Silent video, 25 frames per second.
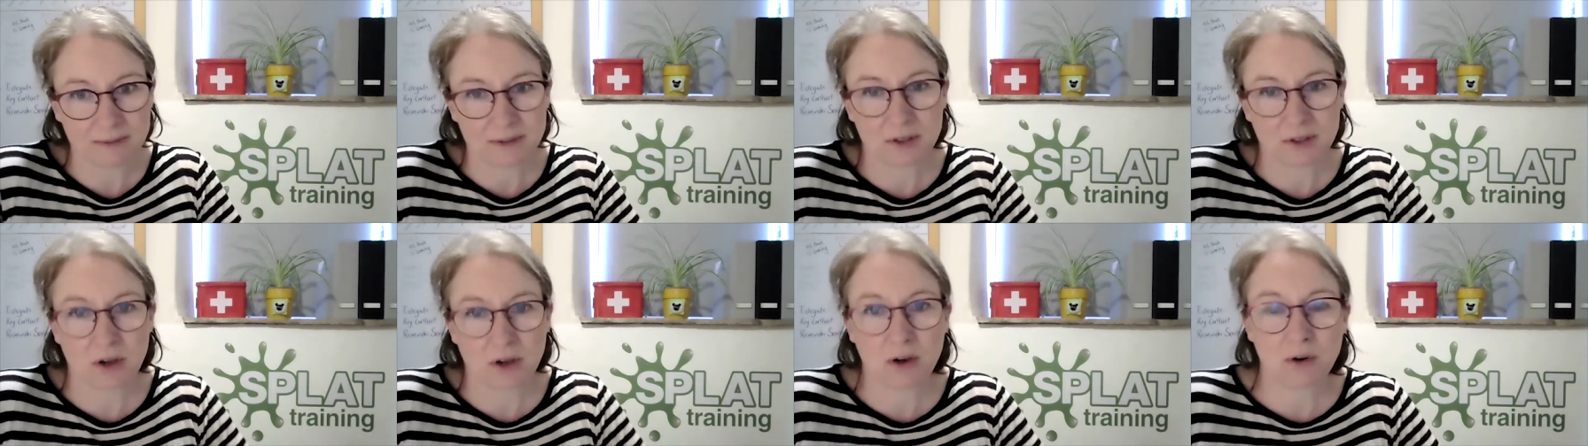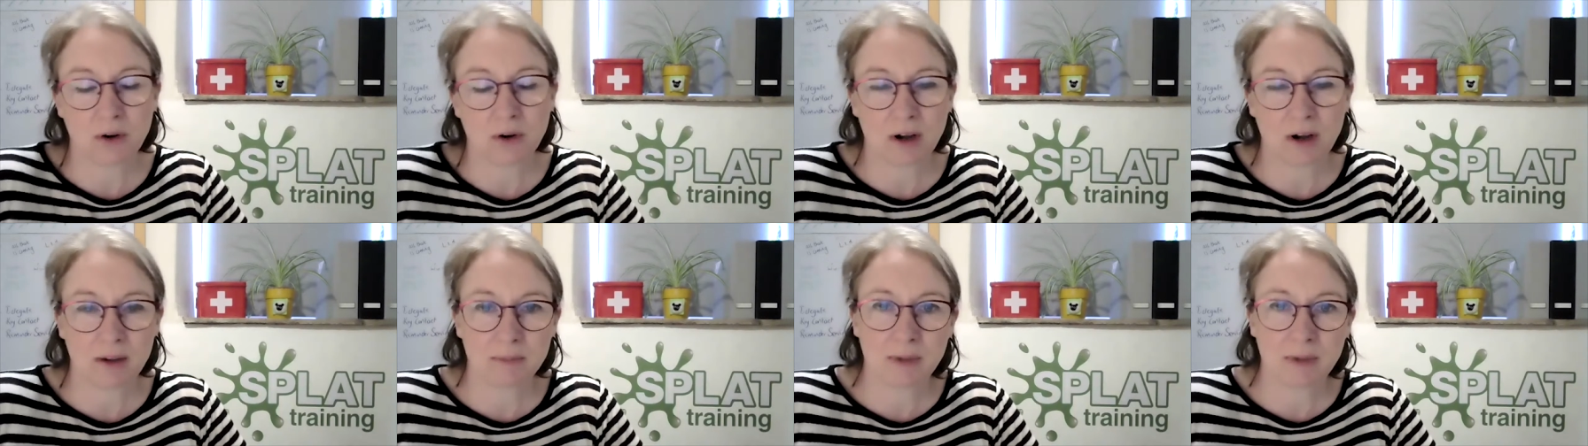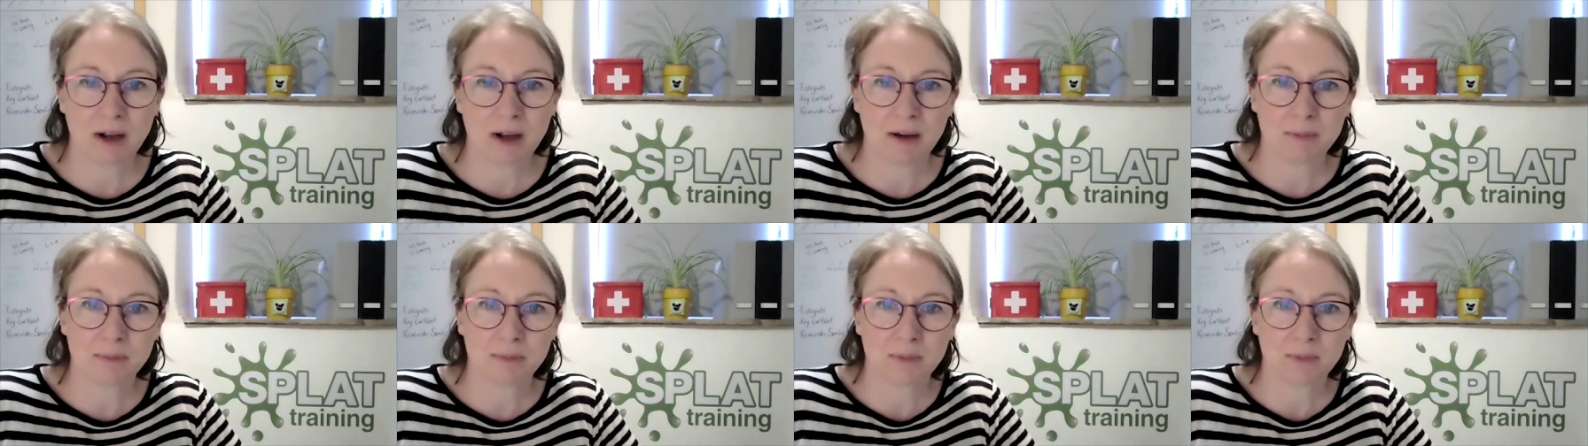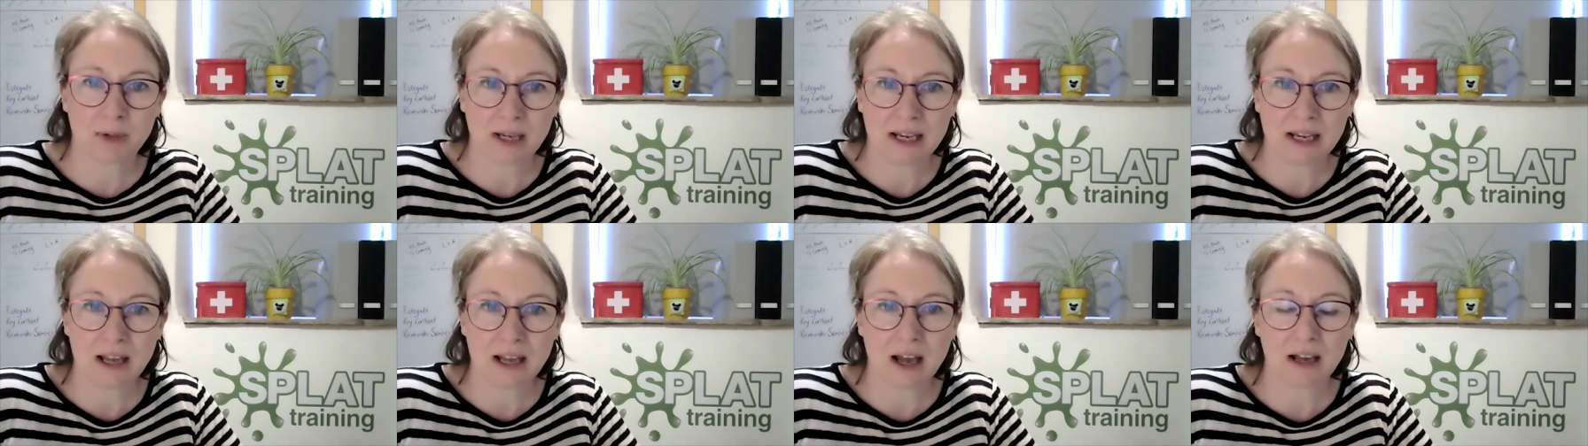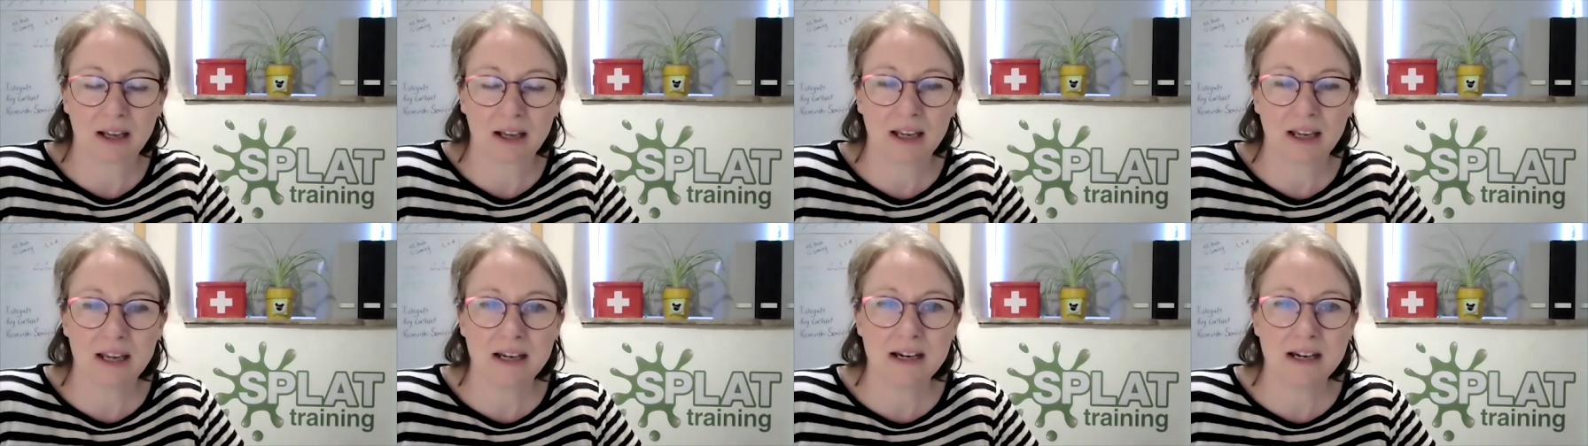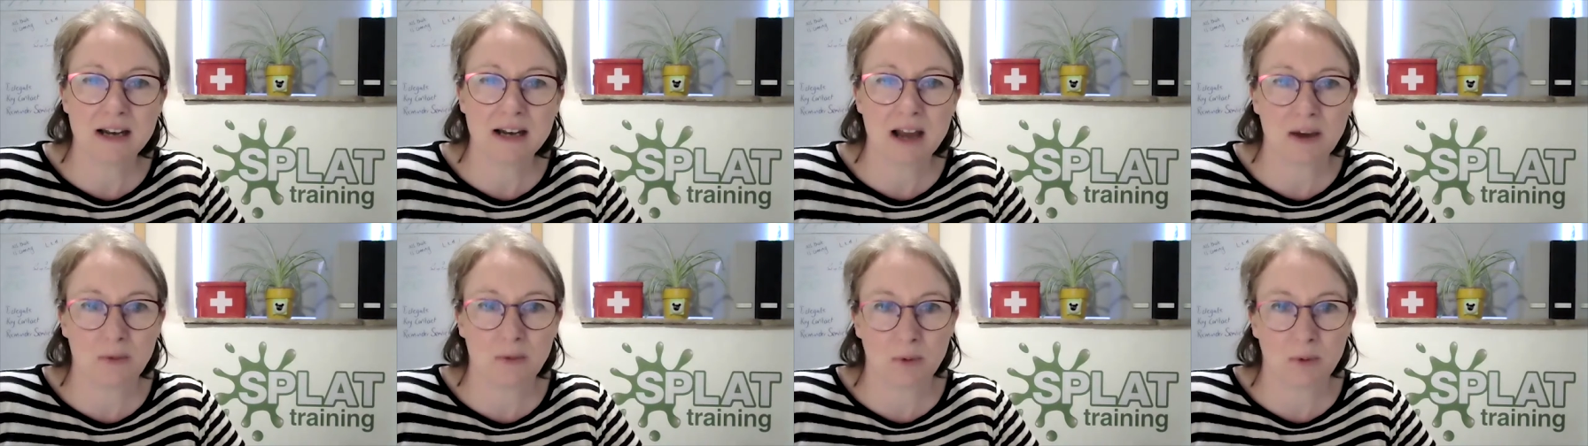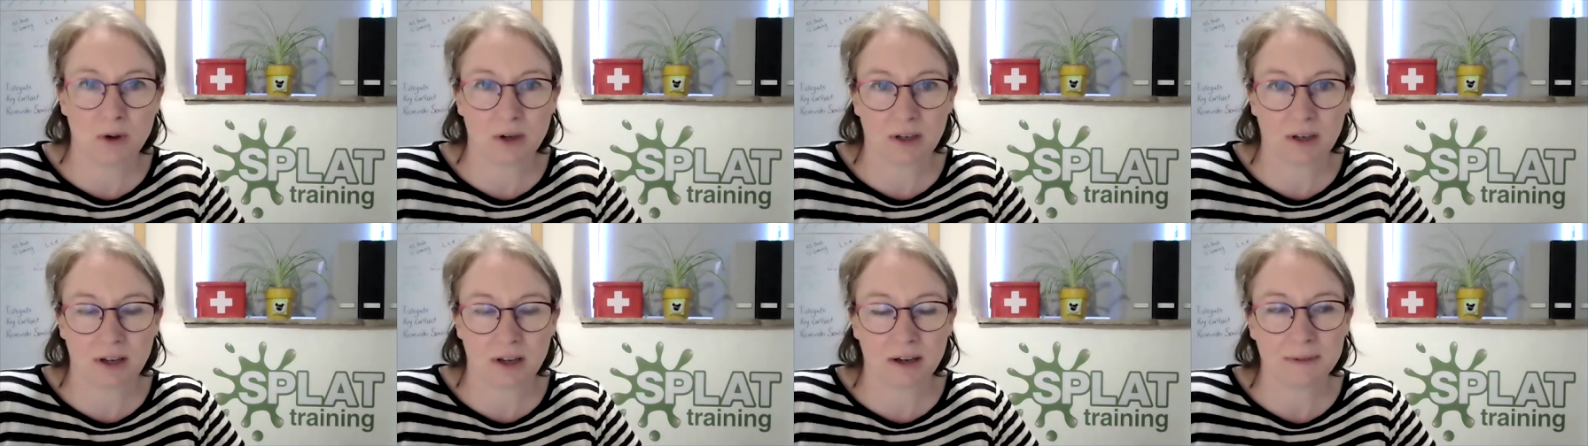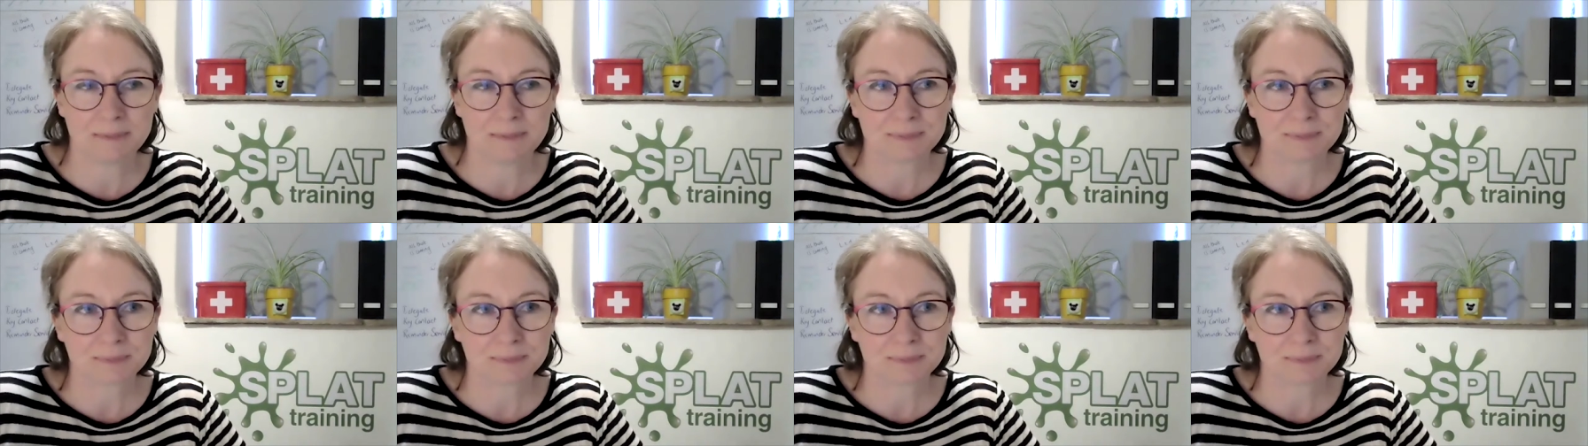so I'm a keen networker,